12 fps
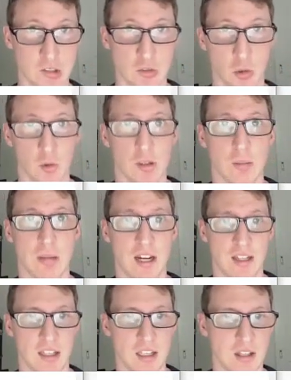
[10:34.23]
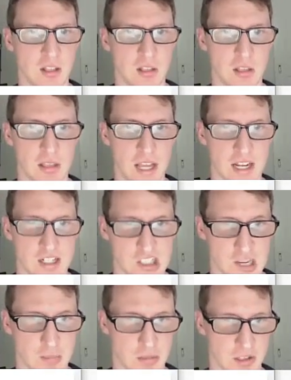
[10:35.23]
talked about in that
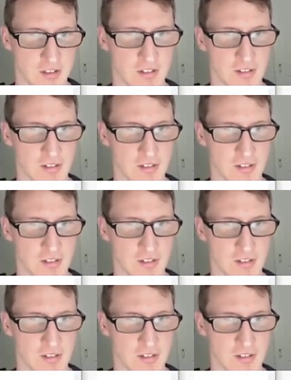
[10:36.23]
chapter,